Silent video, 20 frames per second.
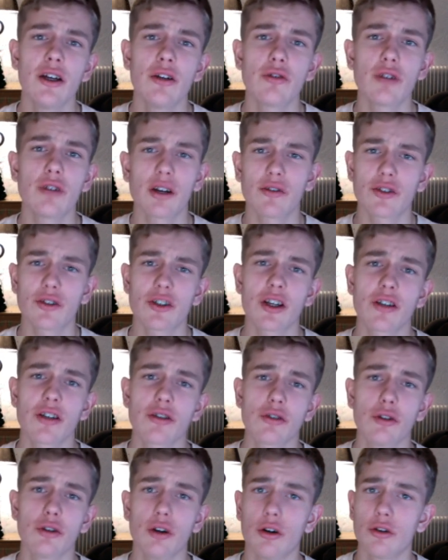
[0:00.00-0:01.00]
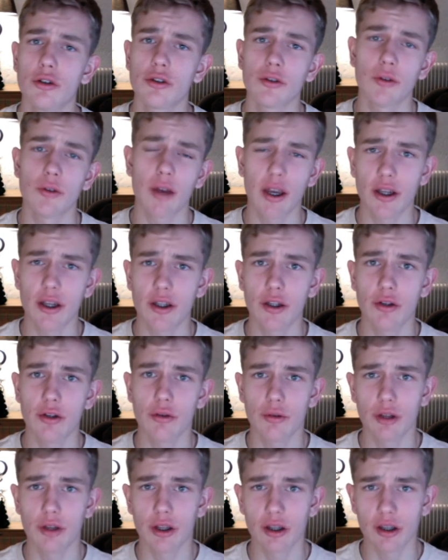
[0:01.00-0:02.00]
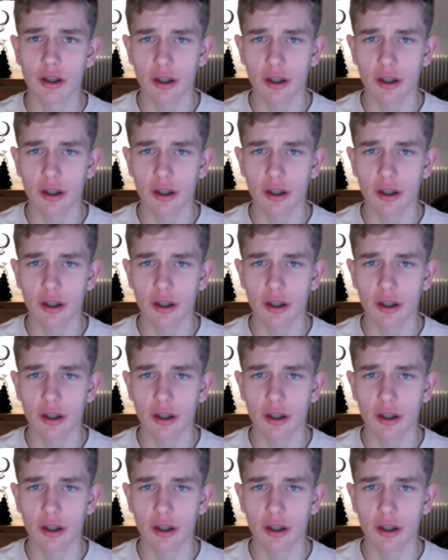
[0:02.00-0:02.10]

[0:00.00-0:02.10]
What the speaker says: to have a chance to go into any uni.